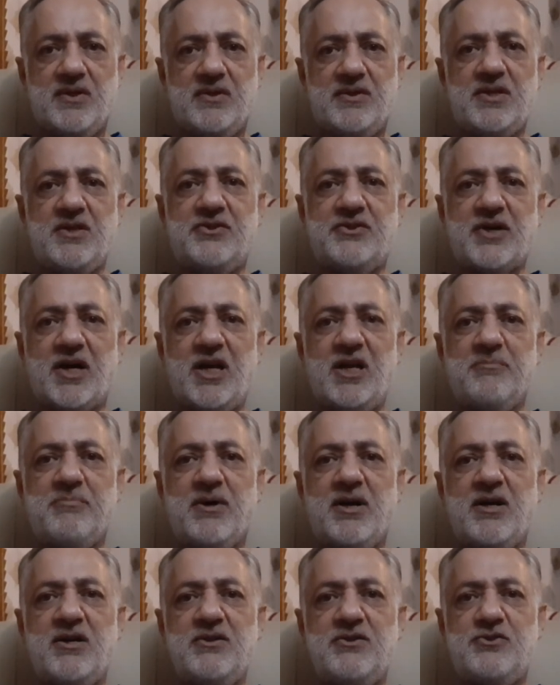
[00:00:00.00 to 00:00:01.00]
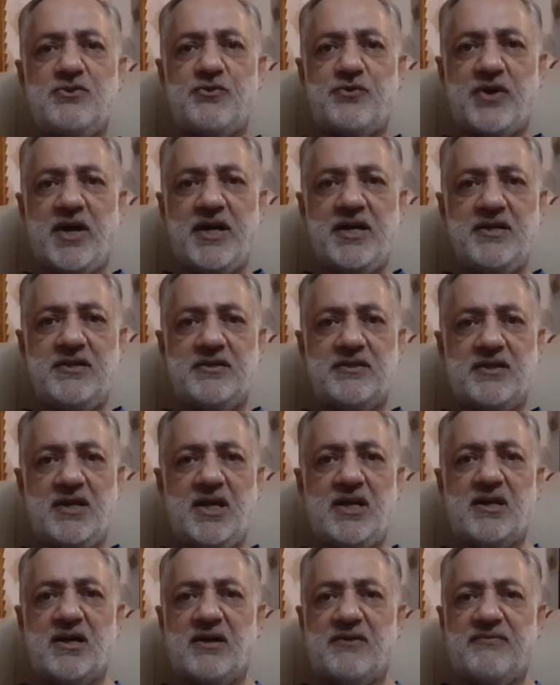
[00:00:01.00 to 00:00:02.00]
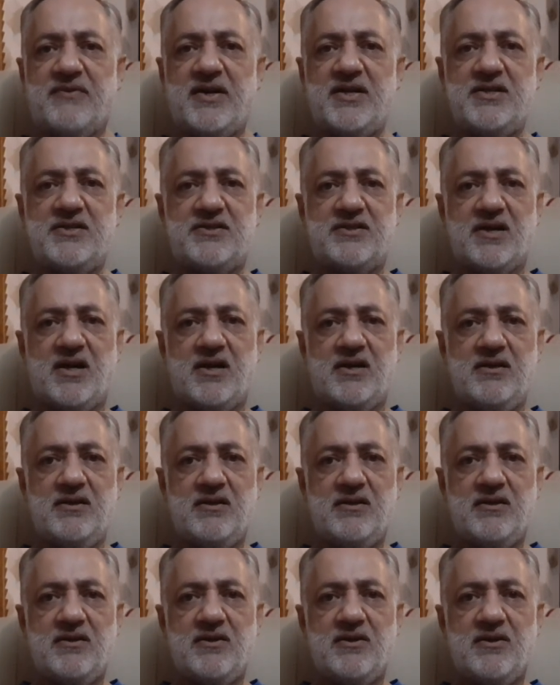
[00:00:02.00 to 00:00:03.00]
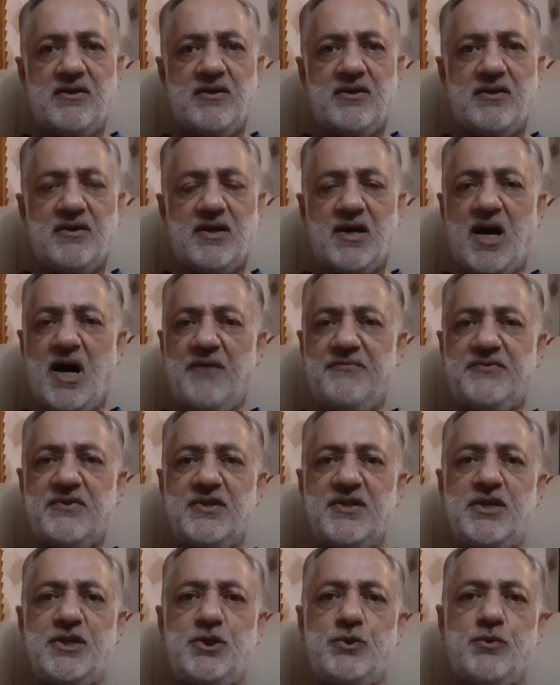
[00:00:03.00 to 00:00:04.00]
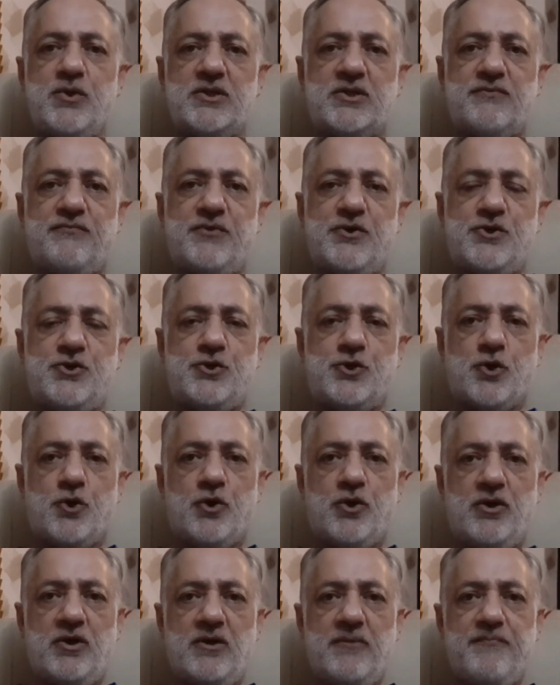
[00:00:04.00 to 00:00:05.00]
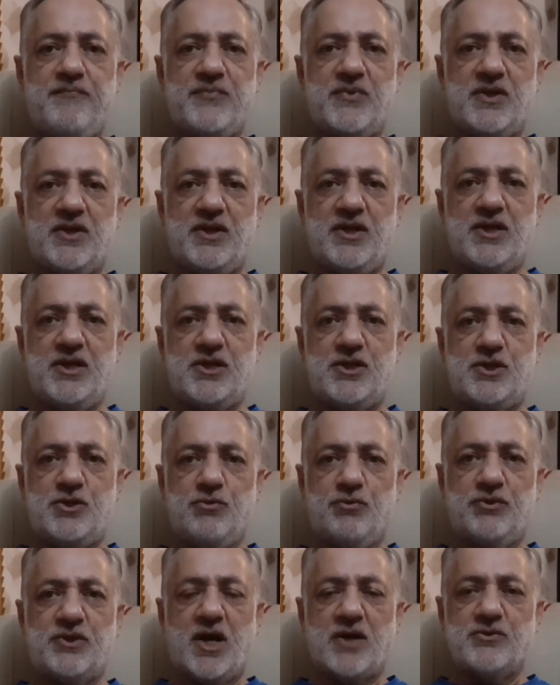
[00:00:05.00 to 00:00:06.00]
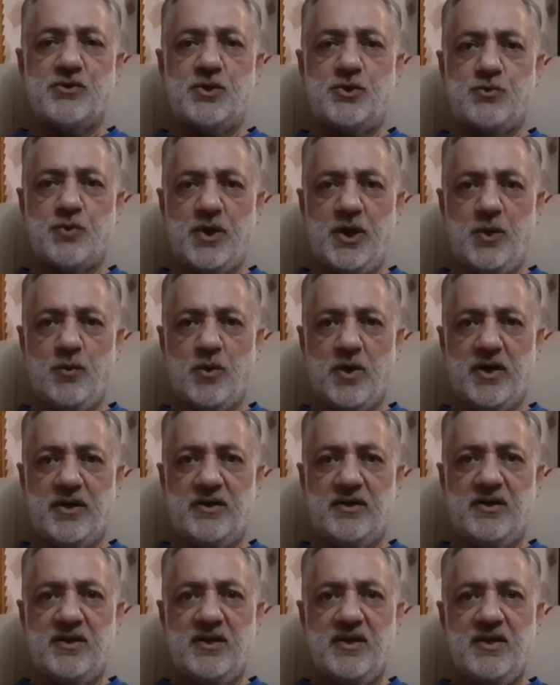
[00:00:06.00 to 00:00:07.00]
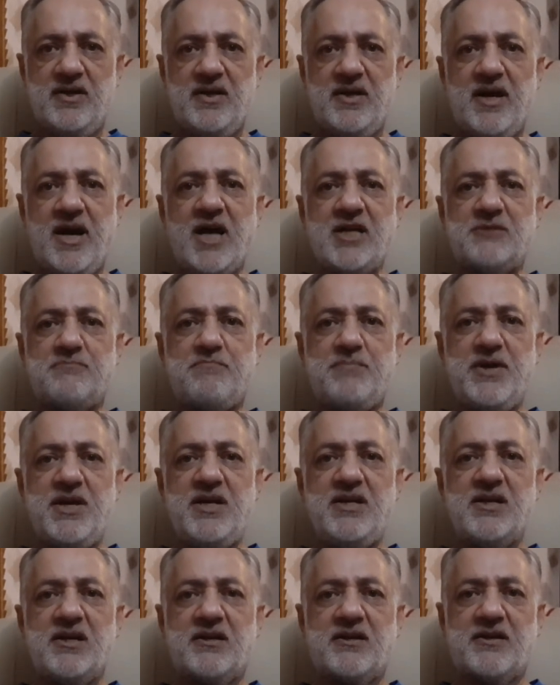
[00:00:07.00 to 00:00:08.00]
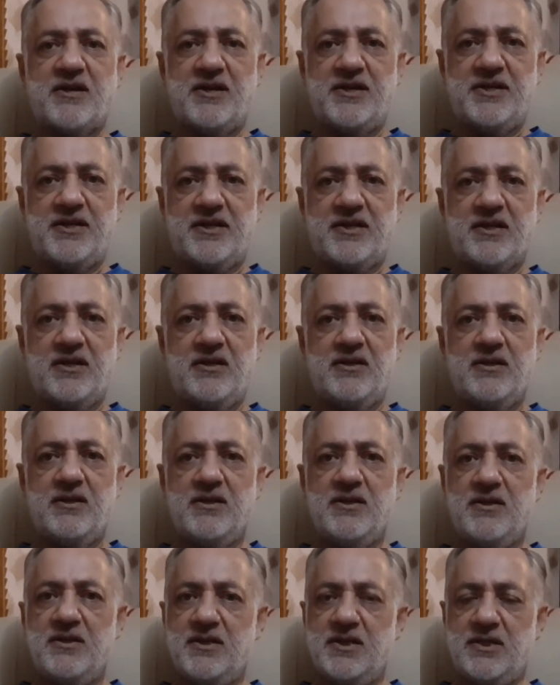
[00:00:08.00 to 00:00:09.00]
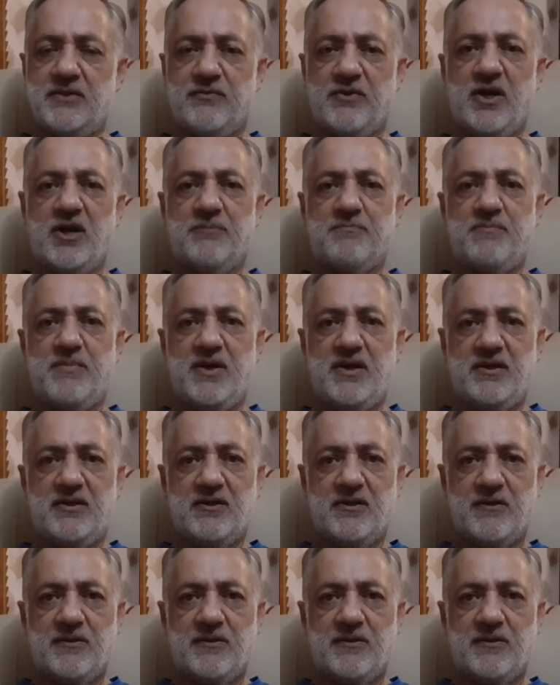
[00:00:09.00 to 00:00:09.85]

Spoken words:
The Taliban's rise in Afghanistan after the US withdrawal in 2021 has been a critical development.